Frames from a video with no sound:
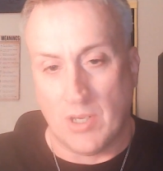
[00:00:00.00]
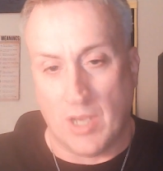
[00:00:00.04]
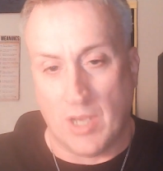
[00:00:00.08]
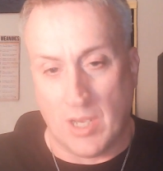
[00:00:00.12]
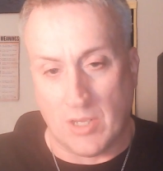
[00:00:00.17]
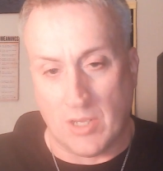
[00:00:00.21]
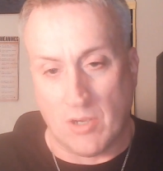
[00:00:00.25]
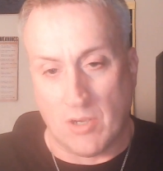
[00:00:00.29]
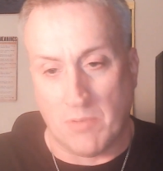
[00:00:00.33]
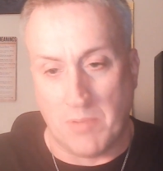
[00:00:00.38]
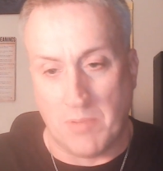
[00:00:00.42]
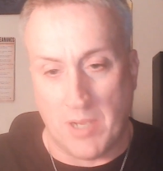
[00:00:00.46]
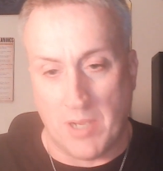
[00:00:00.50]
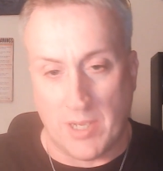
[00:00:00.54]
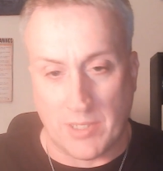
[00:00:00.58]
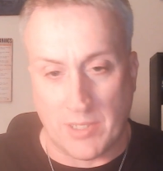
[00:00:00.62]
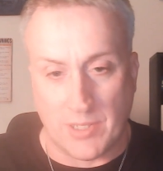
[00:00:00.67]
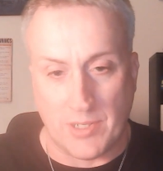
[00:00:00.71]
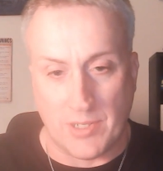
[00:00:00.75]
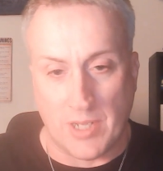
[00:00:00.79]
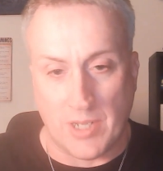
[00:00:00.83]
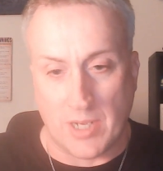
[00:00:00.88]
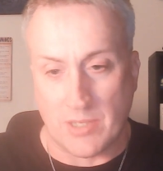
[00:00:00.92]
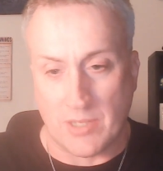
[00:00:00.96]
I go back,
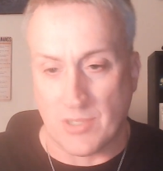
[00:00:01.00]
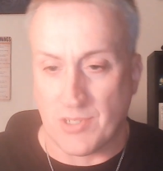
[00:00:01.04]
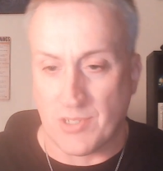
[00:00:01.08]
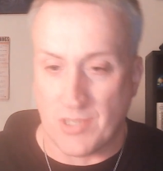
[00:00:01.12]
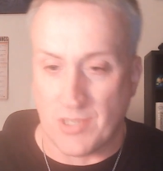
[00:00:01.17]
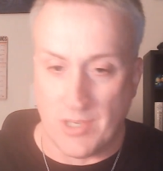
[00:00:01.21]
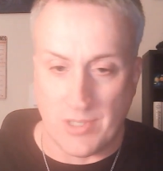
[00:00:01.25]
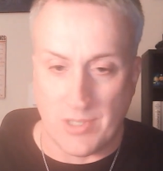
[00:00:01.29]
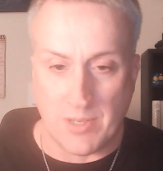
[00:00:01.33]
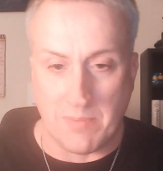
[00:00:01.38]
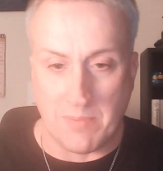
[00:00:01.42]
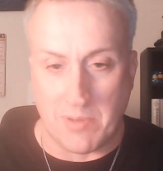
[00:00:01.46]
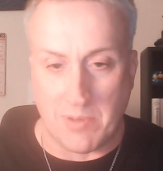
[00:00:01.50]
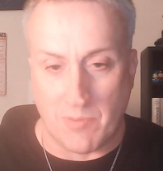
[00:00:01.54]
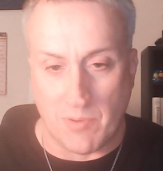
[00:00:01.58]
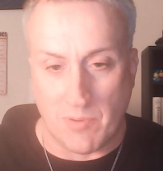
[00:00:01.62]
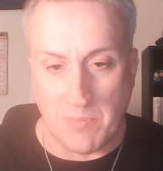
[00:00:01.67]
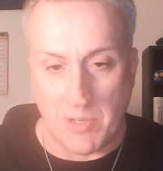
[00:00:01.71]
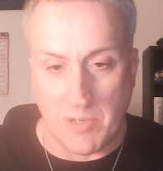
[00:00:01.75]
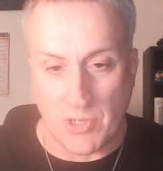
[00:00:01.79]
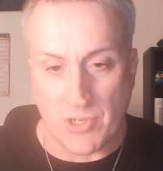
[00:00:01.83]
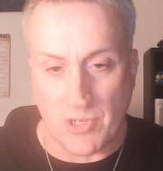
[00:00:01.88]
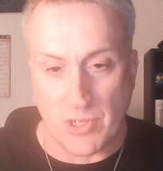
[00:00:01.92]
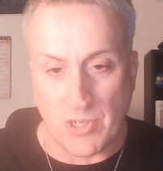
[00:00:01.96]
the doctor says I'm in
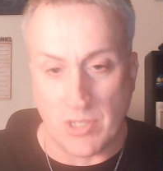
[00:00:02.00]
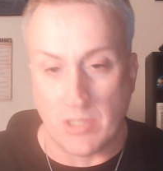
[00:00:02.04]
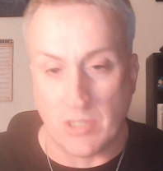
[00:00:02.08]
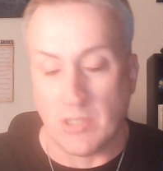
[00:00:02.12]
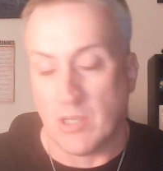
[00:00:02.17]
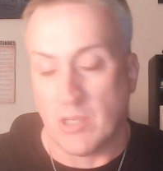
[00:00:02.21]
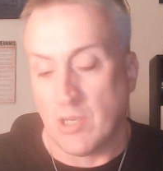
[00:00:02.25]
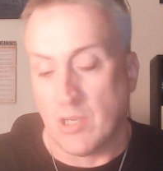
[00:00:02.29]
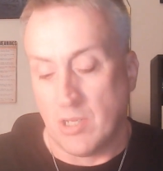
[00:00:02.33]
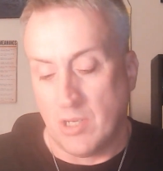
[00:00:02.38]
remission.